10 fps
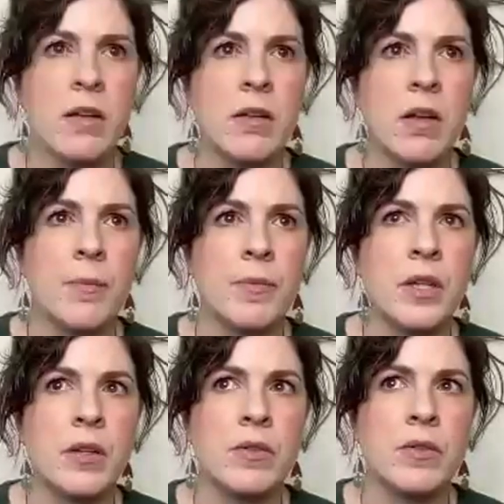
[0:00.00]
um,
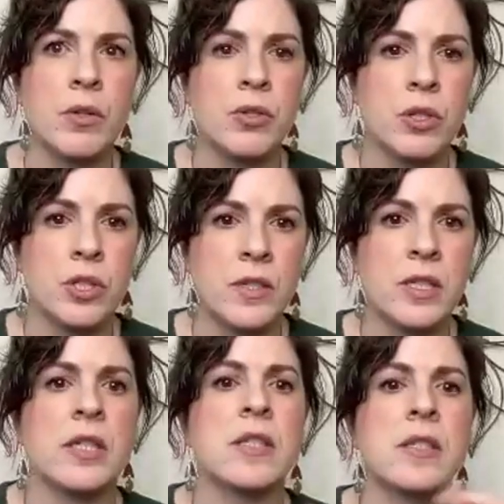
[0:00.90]
the social, social
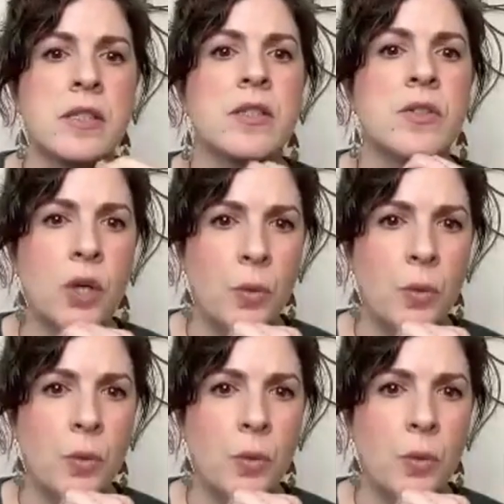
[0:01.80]
justice, sewing